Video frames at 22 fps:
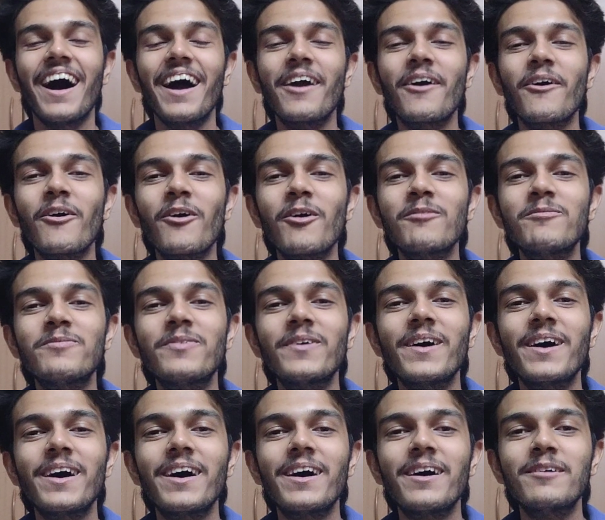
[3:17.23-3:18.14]
I hope
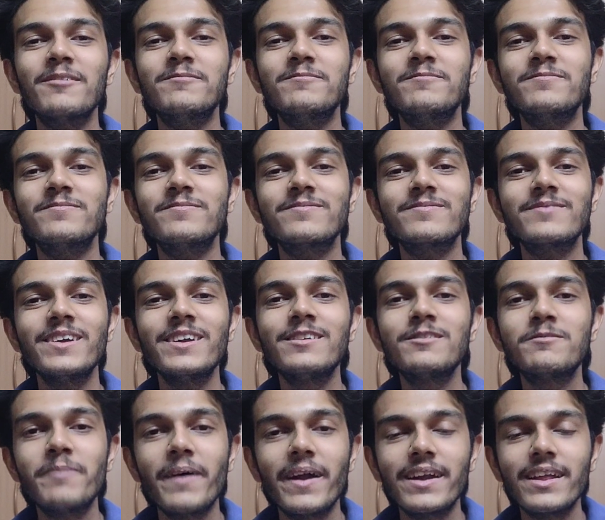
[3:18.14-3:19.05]

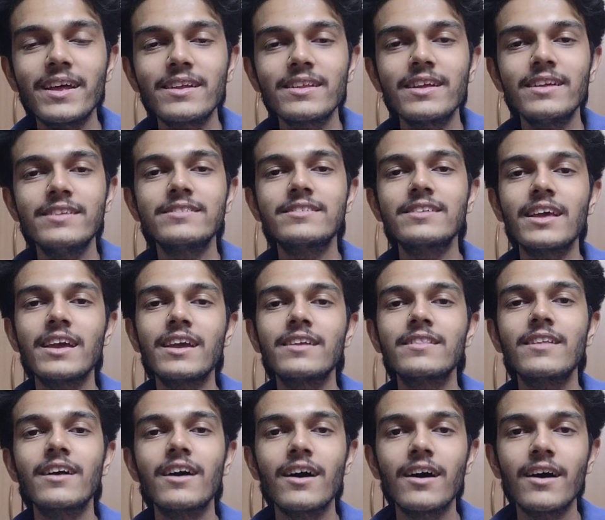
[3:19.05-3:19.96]
it's better than
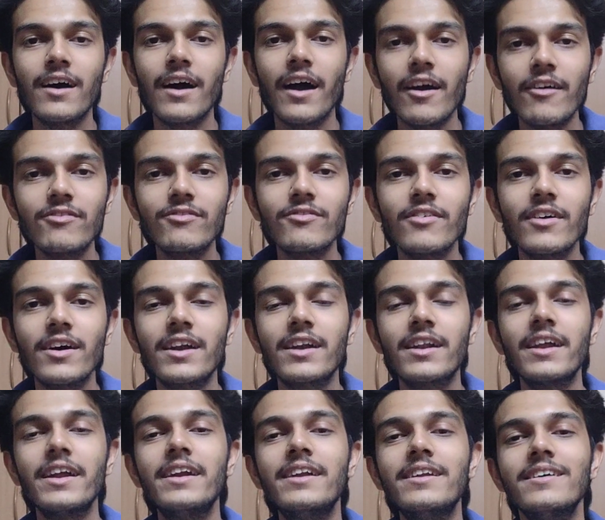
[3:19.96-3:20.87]
saying the F
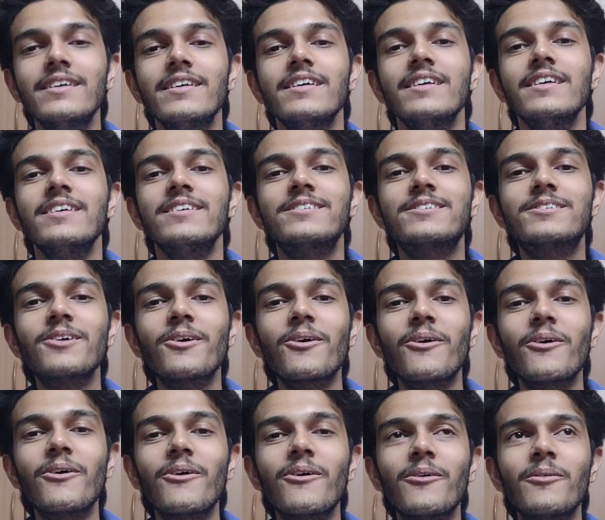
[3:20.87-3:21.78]
word, right?
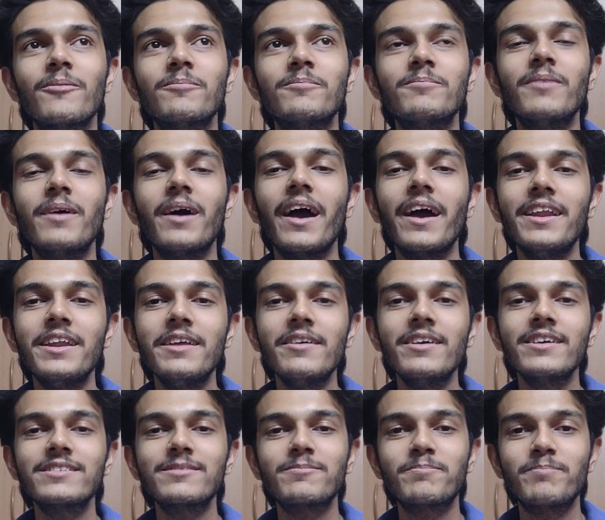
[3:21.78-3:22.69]
So,
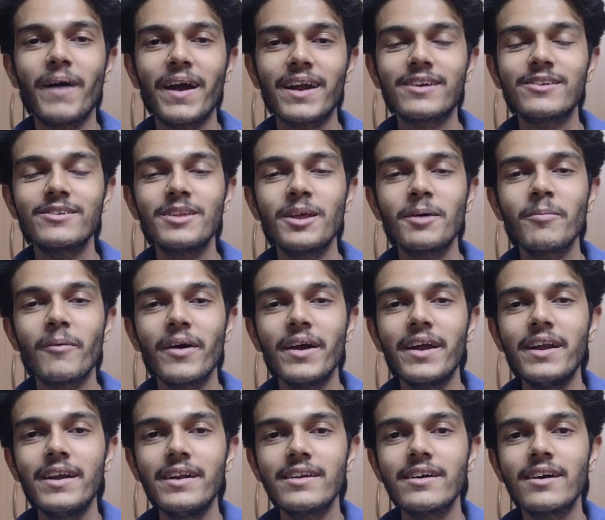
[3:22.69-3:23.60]
anyways, back to the
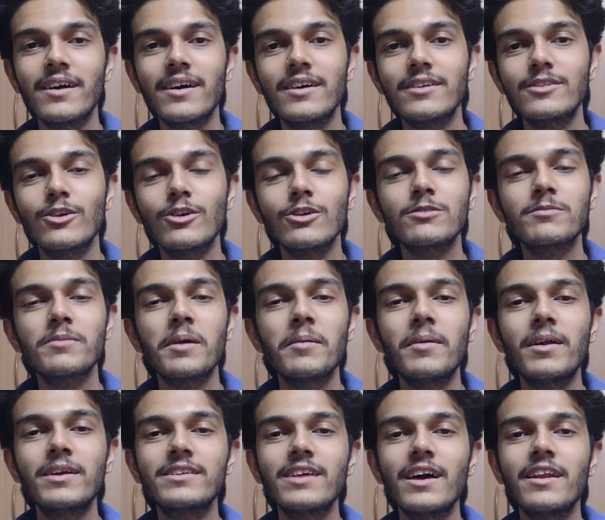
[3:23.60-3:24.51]
point. Those
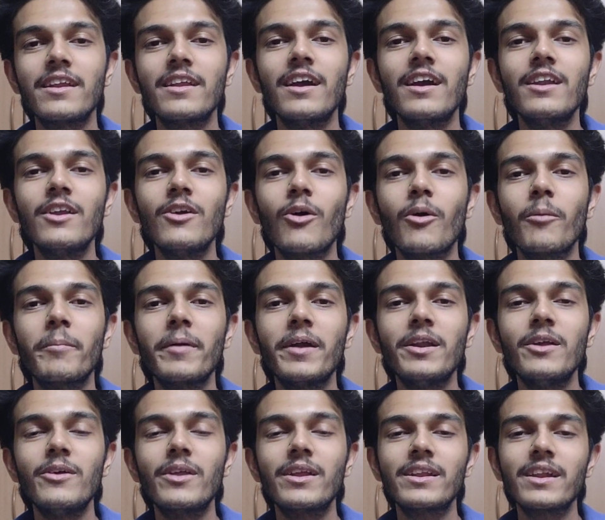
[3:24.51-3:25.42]
Beyblades are really OP
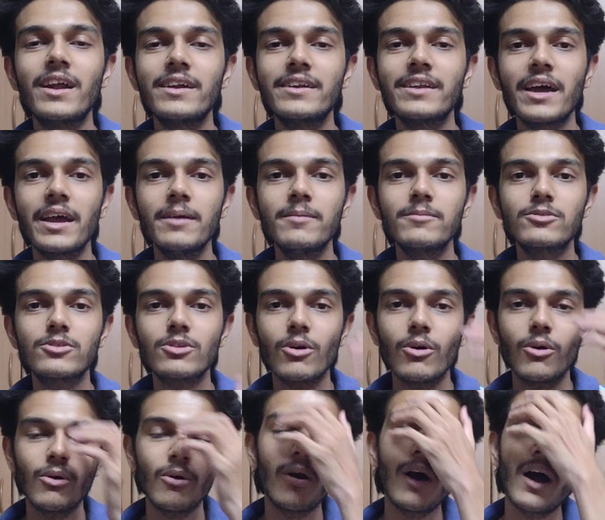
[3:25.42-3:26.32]
during that time,
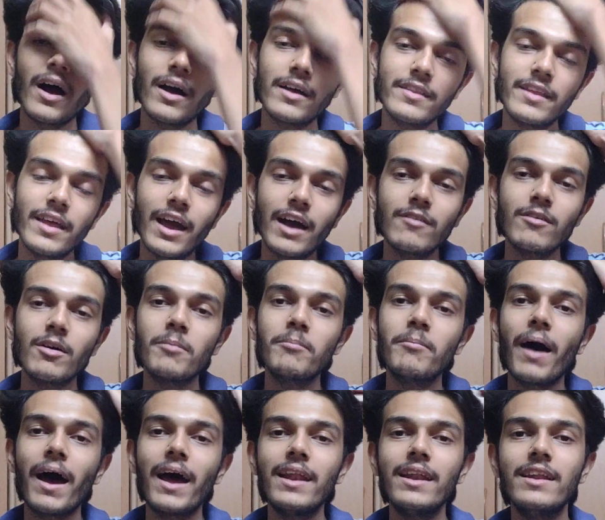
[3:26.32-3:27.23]
so they have
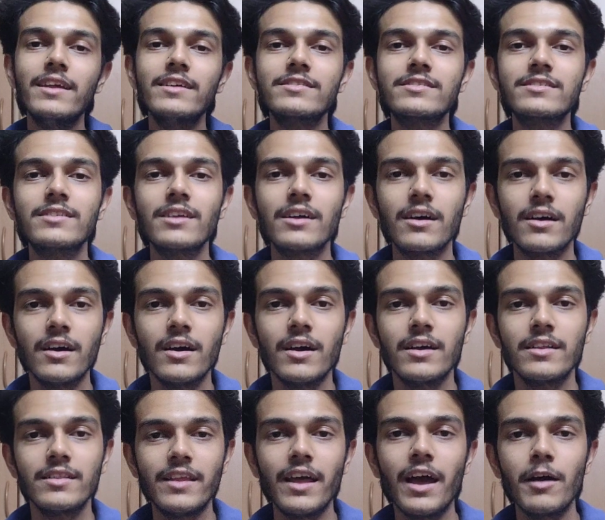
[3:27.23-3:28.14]
a ban list.
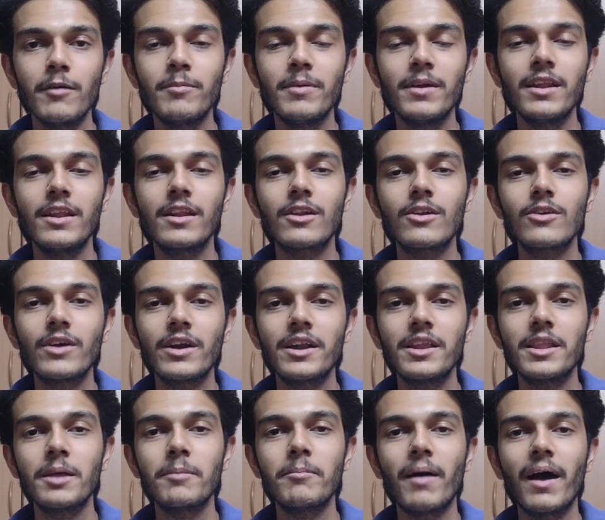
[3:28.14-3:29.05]
They have been
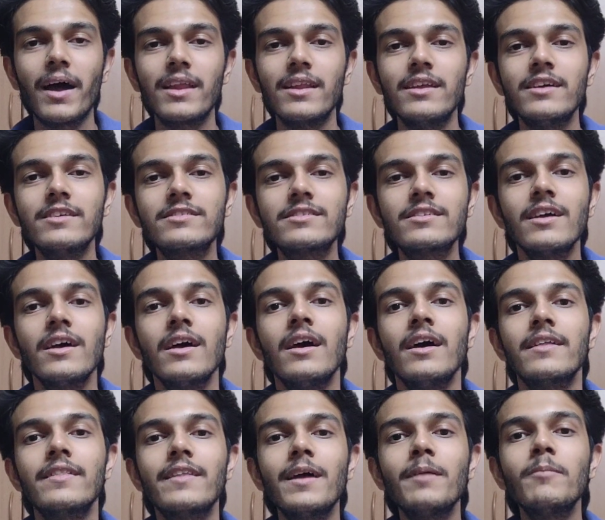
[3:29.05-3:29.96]
included in the ban
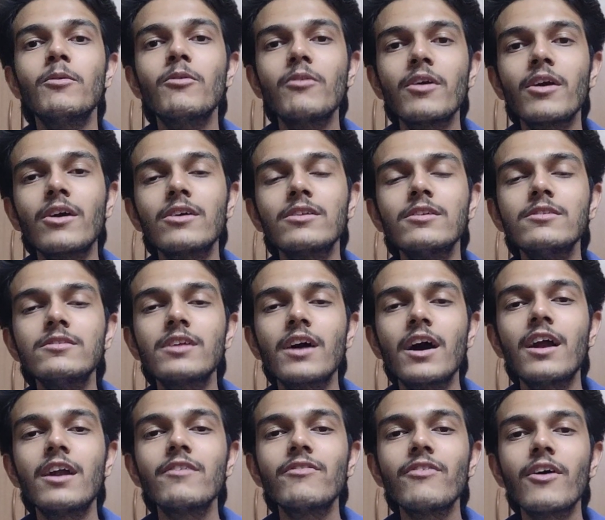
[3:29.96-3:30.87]
list. Then moving on, the
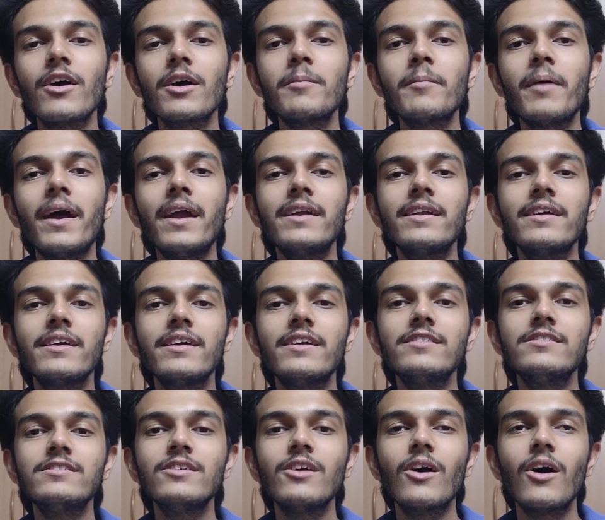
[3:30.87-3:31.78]
third format
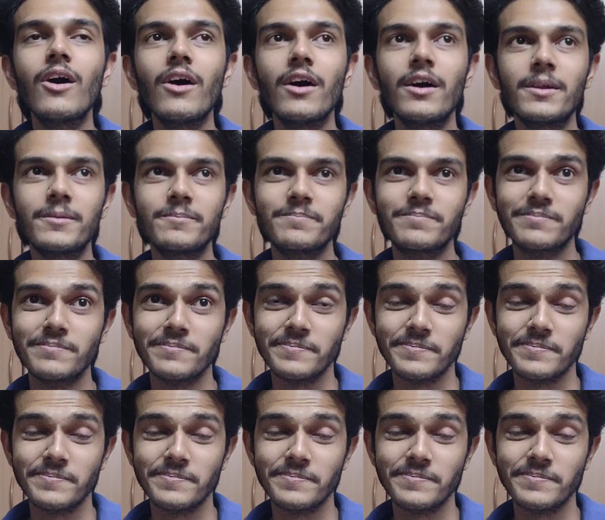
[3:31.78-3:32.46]
is your,